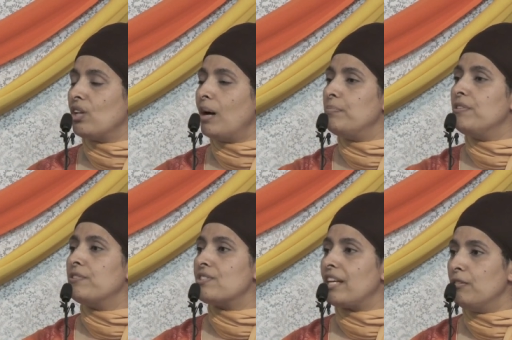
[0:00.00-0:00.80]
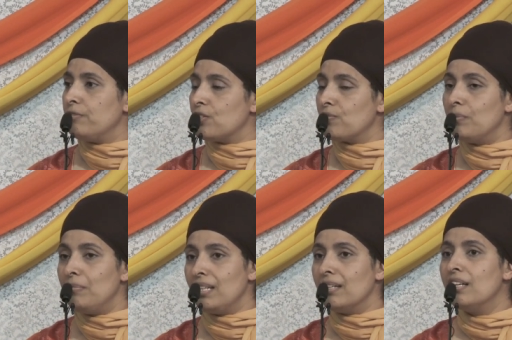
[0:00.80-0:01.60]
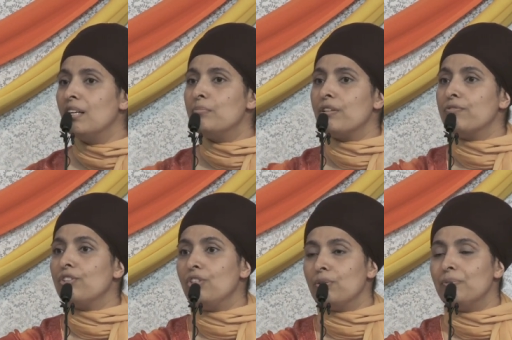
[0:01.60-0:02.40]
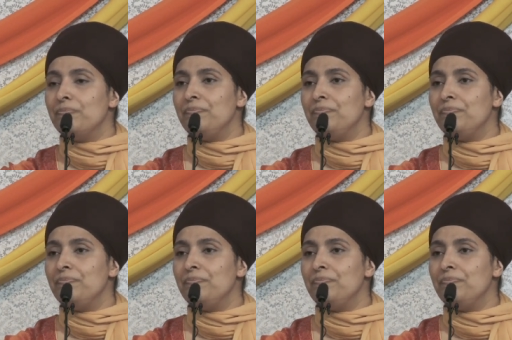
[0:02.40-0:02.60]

not be for selfish, for me, but for you.